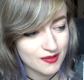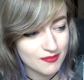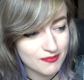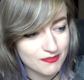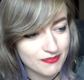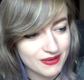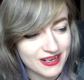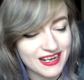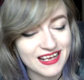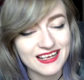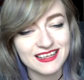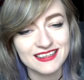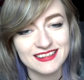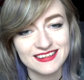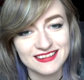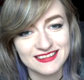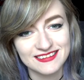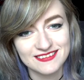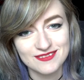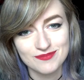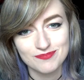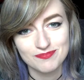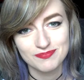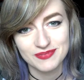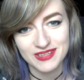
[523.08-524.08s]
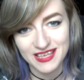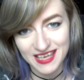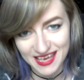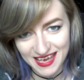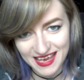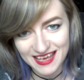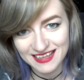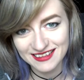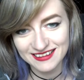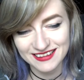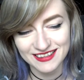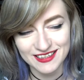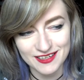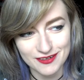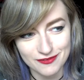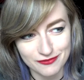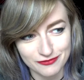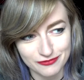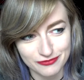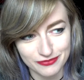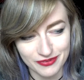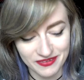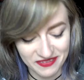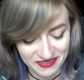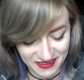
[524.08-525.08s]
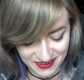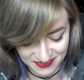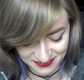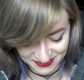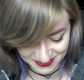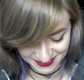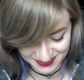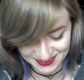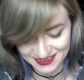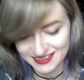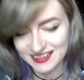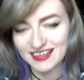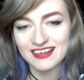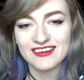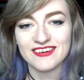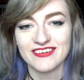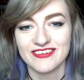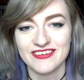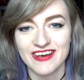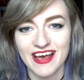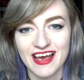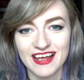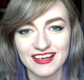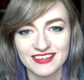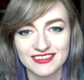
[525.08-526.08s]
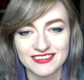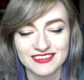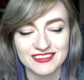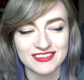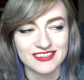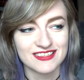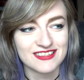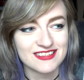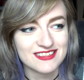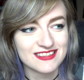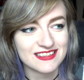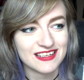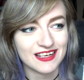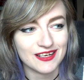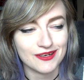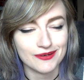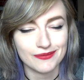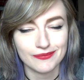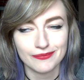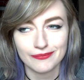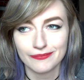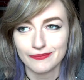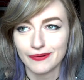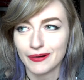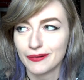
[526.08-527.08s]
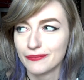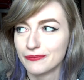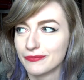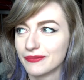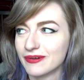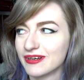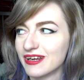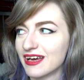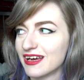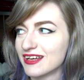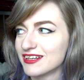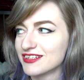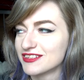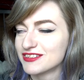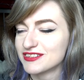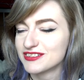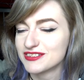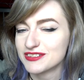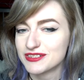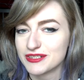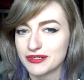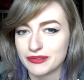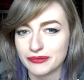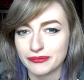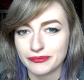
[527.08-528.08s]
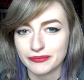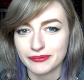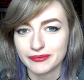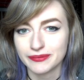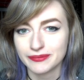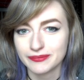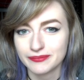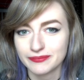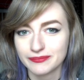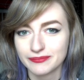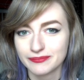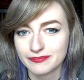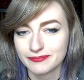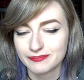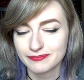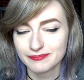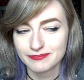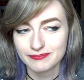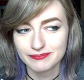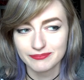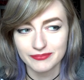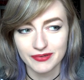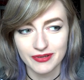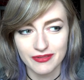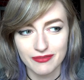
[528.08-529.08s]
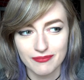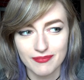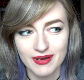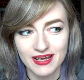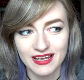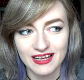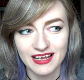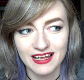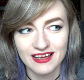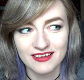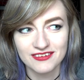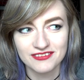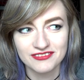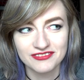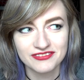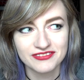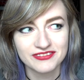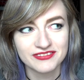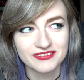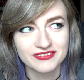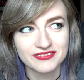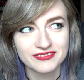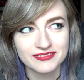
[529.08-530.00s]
But I can't live without the internet because then what would I do with my life?